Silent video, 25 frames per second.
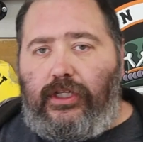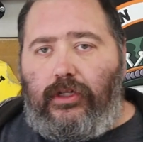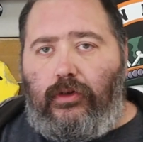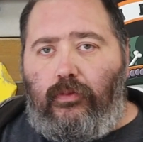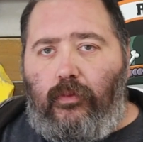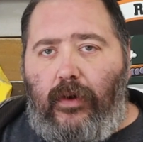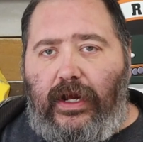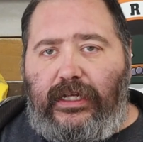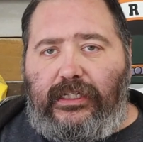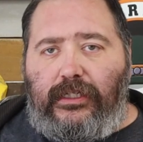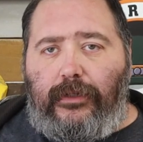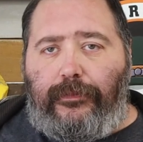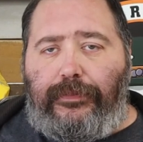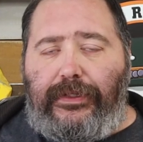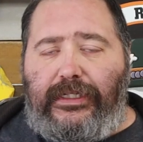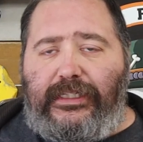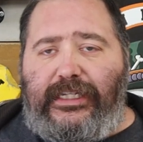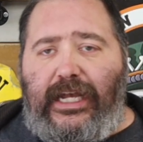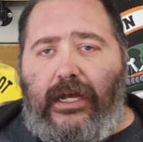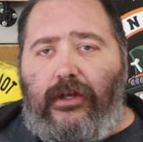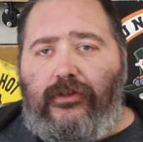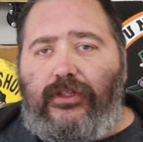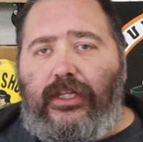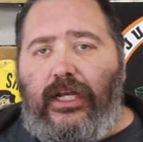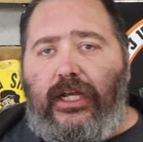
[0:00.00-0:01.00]
of the recipes
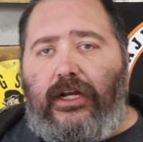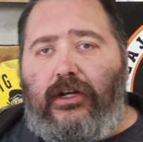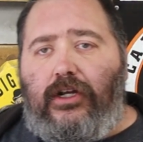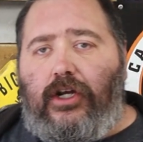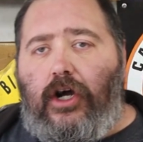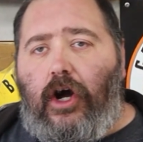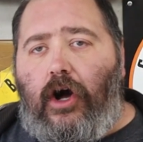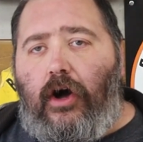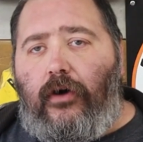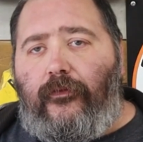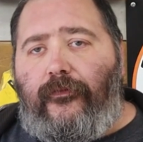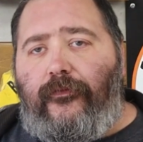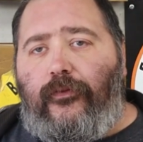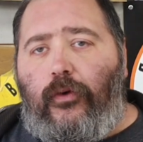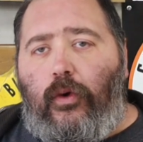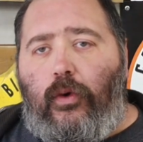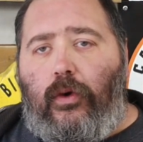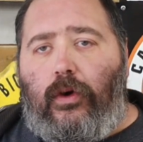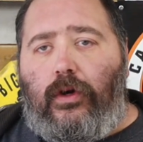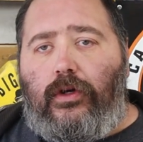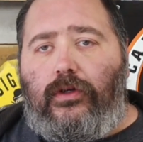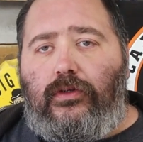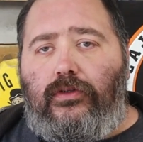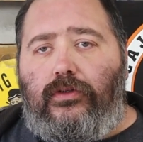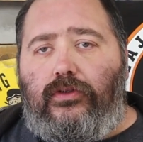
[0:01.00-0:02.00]
out there call
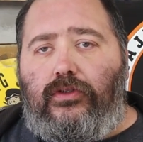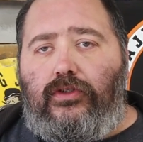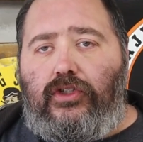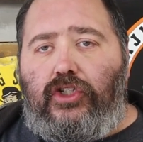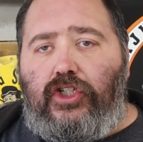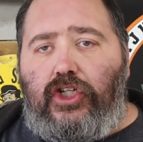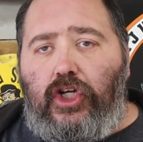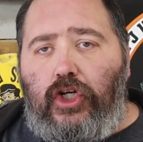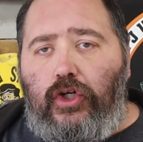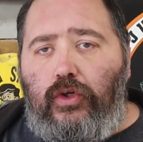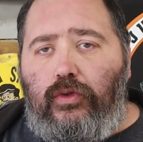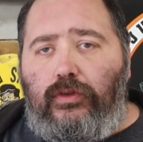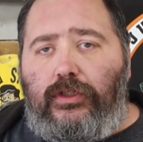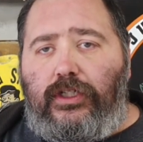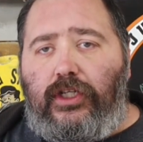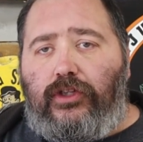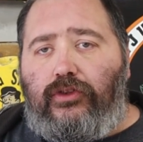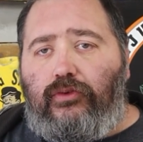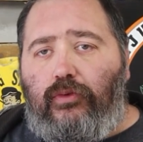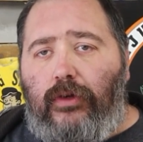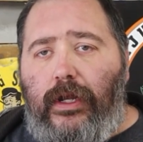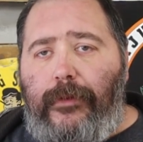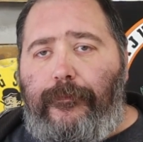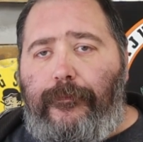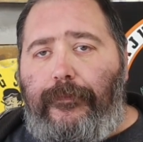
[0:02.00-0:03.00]
for 2 to
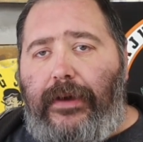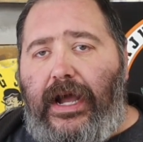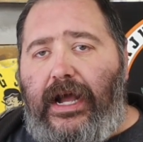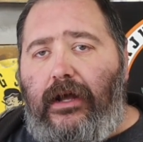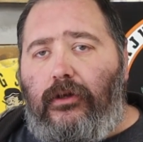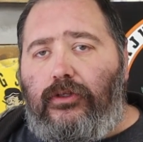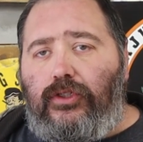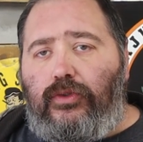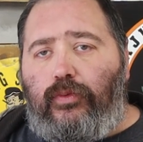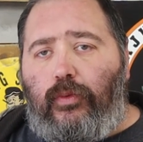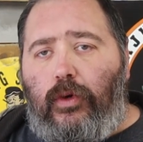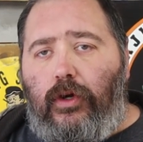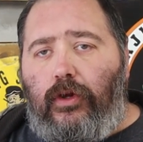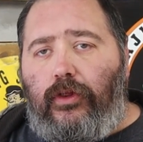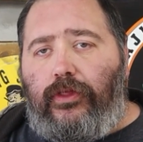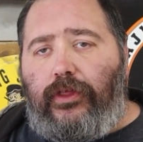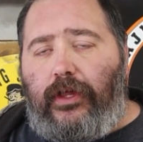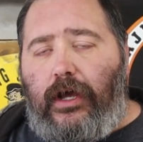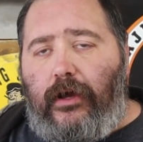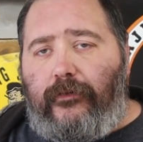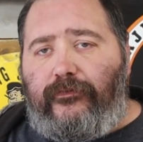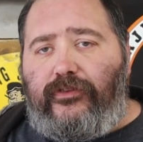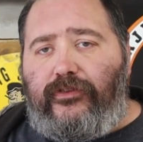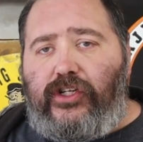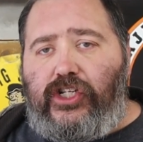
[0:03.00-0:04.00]
3 pounds worth
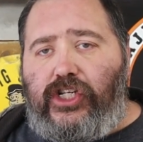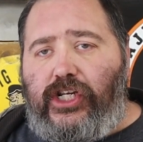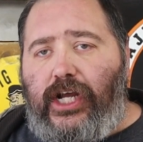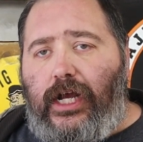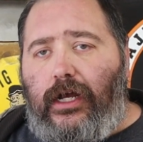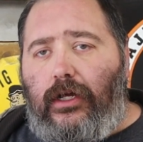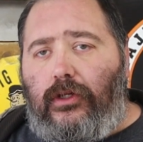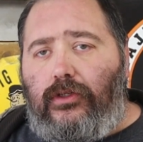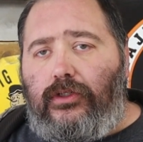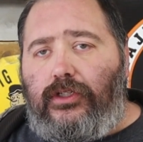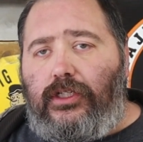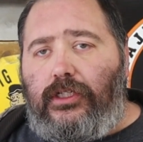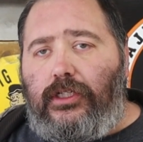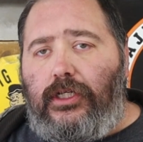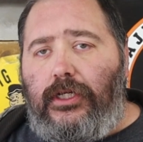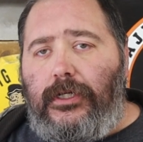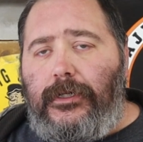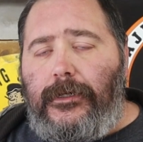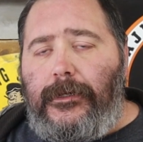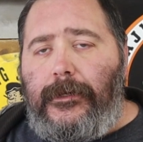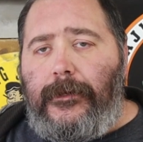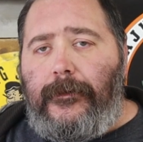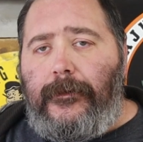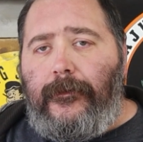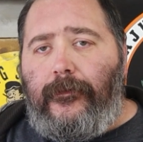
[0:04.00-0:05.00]
of shells
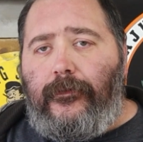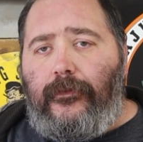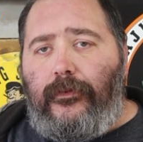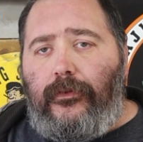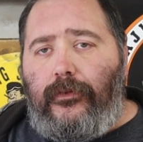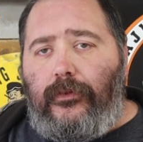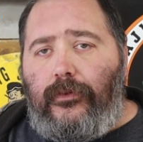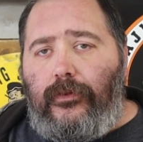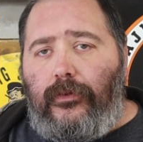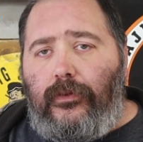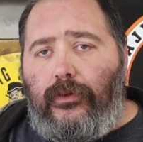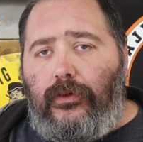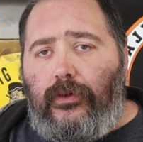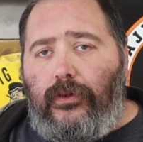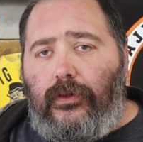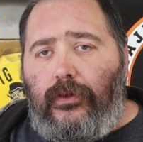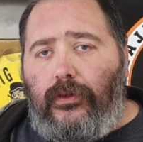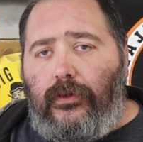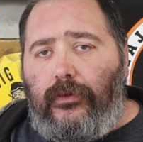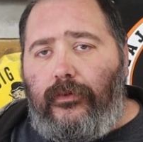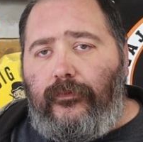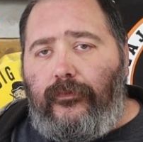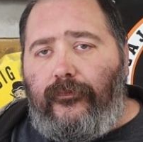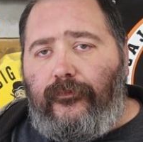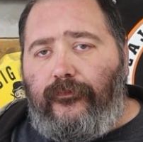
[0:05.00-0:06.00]

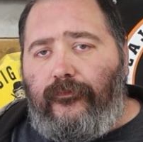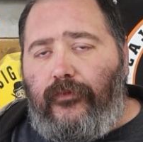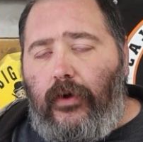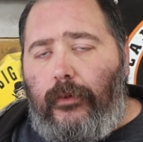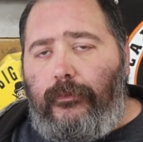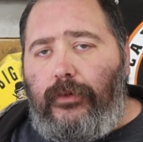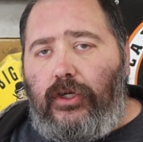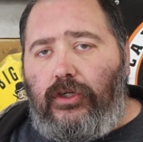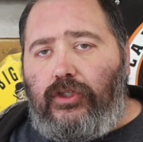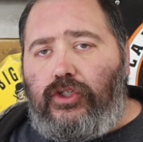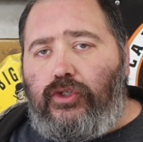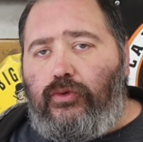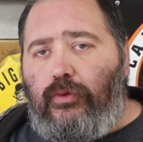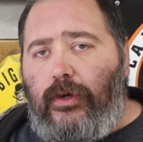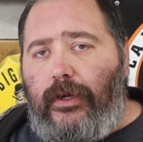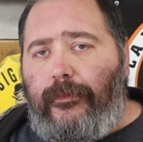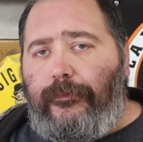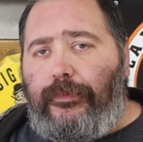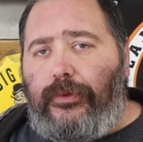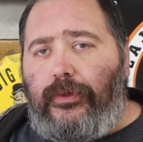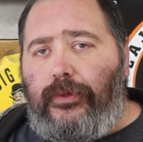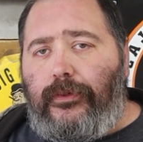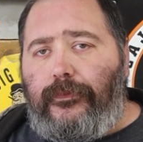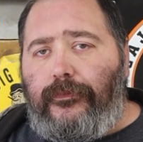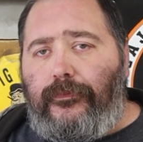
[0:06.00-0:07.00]
from your
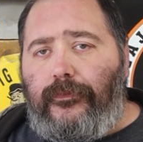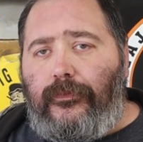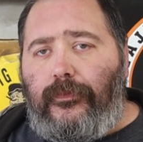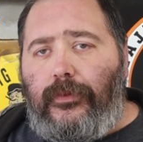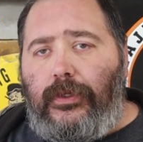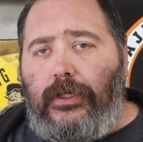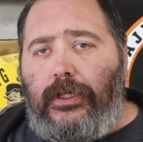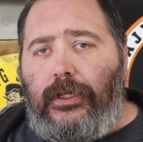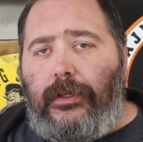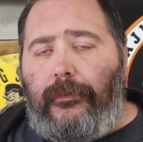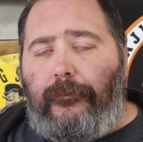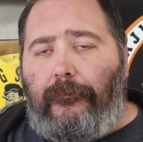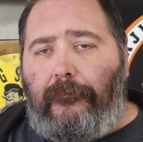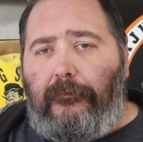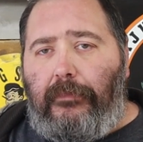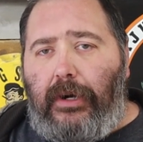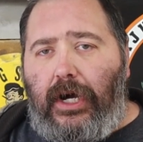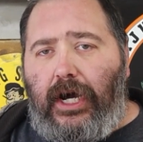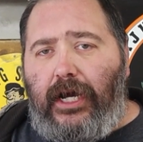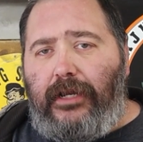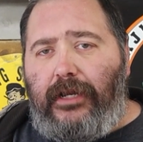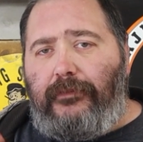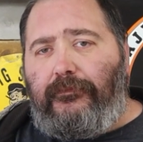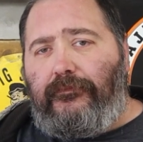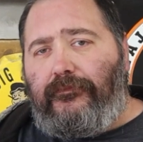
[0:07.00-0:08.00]
shrimp,
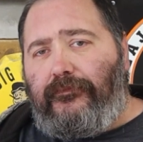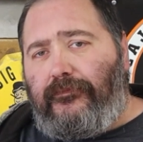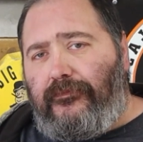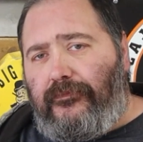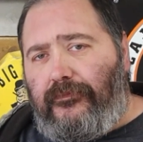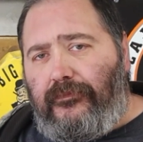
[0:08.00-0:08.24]
but